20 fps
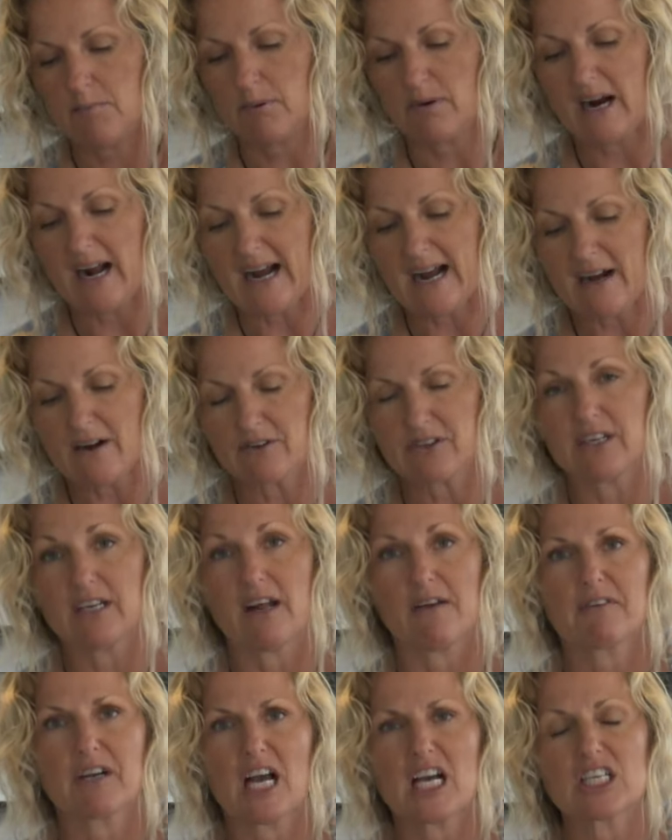brown, and
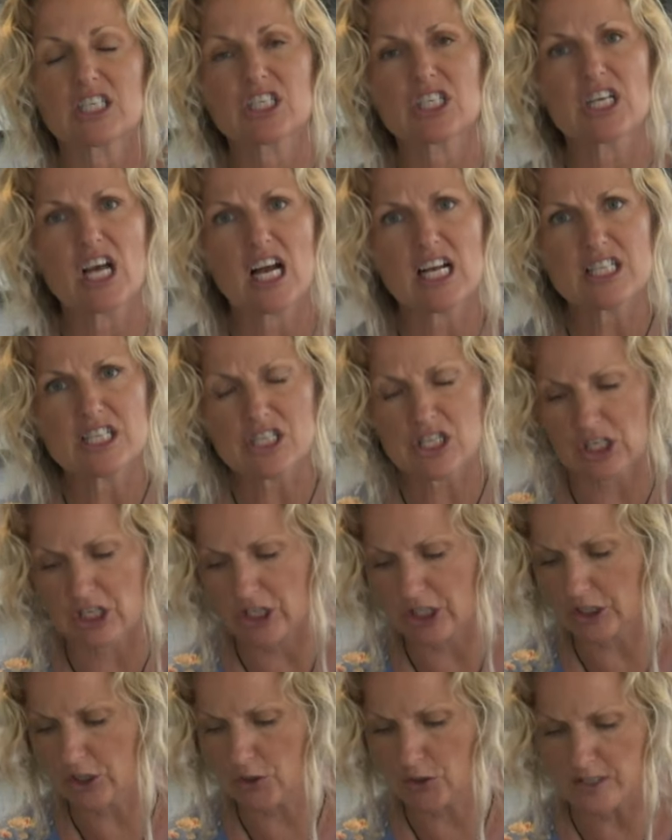I've got tons of
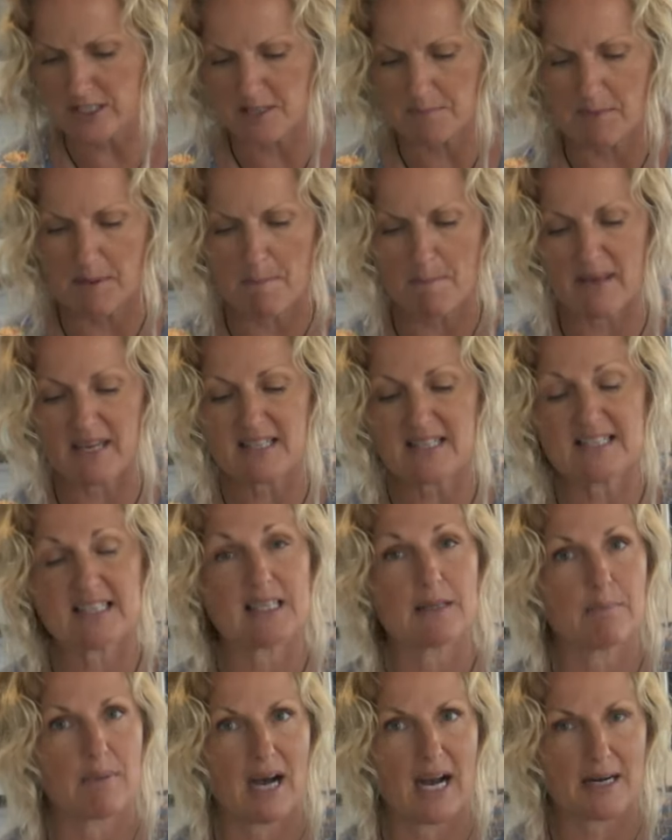good crispy bits
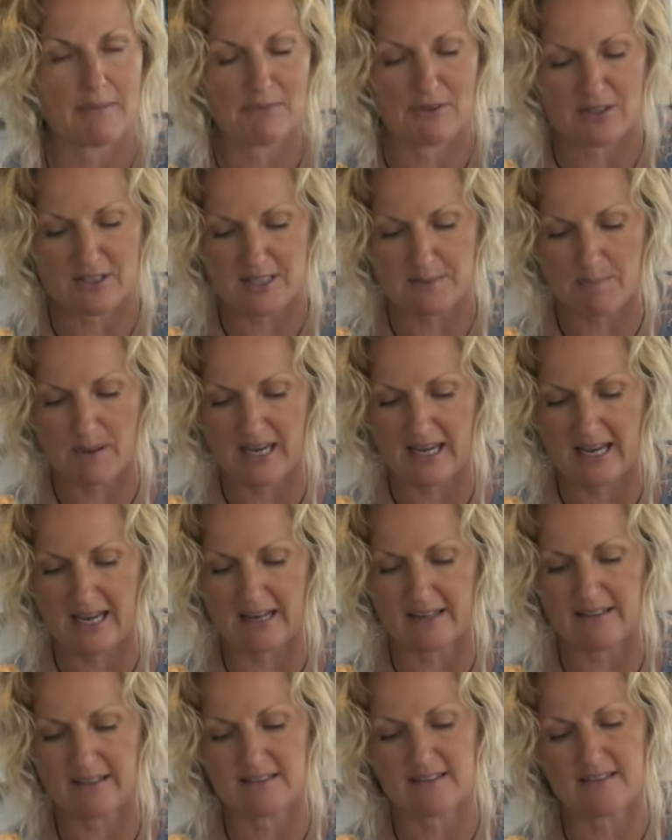in the bottom of this
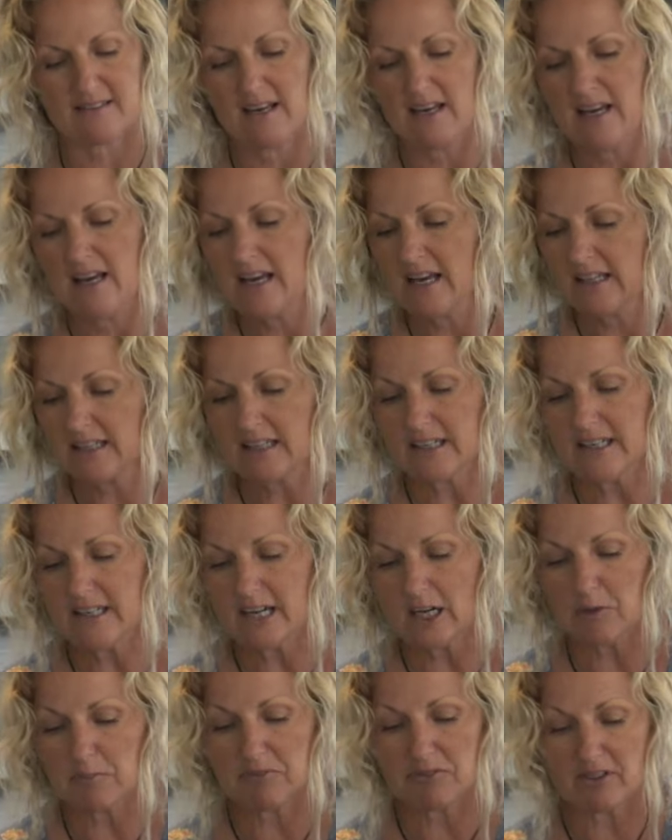pan that's going to
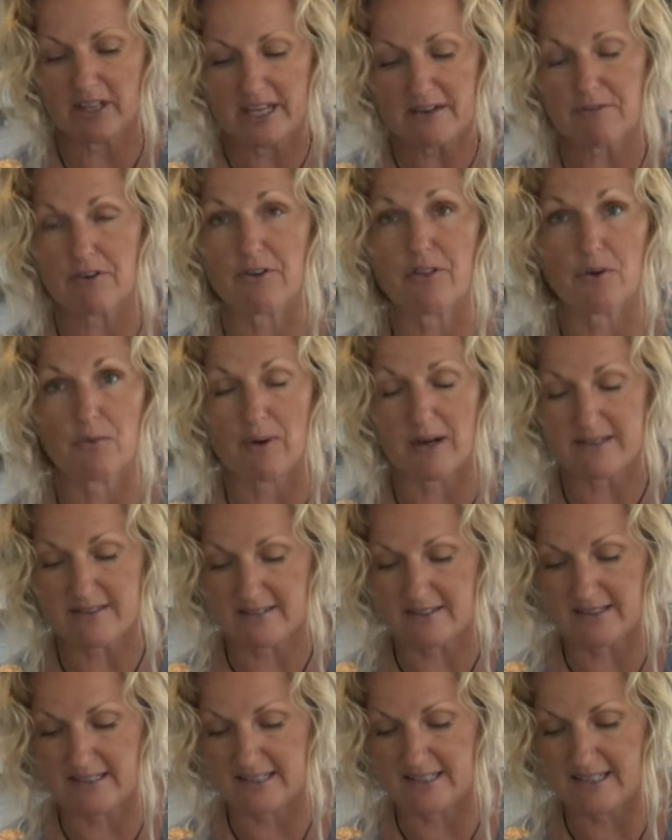help flavor the
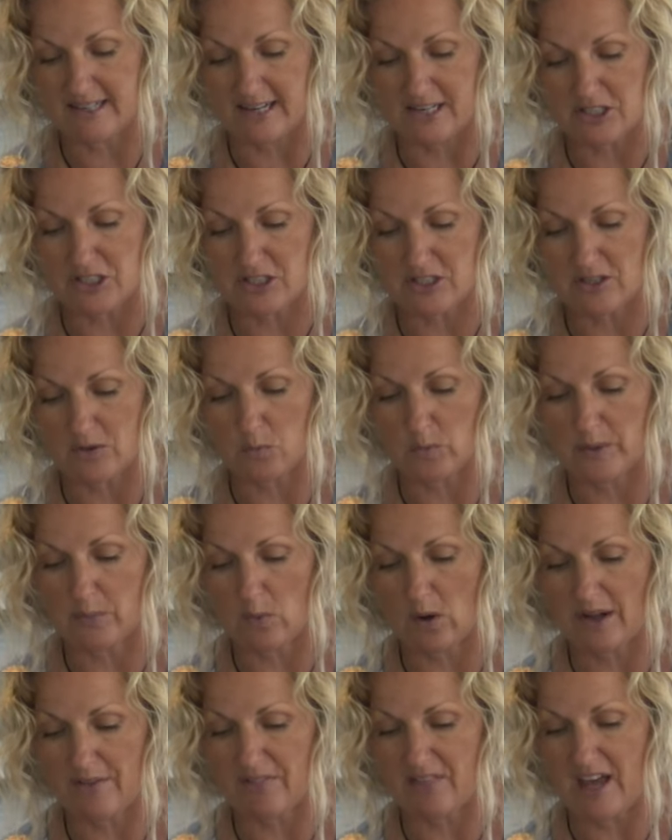rest of the dish, so we
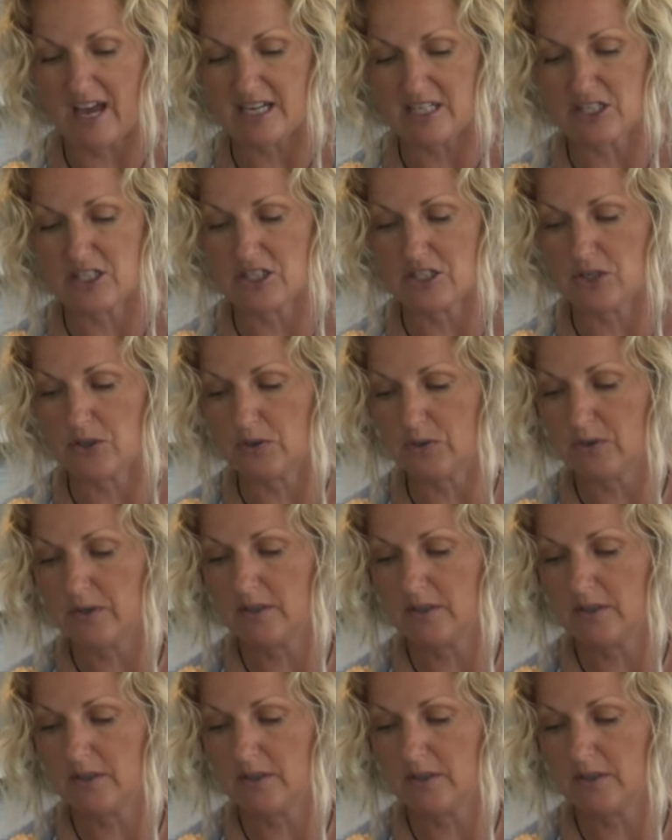want that too.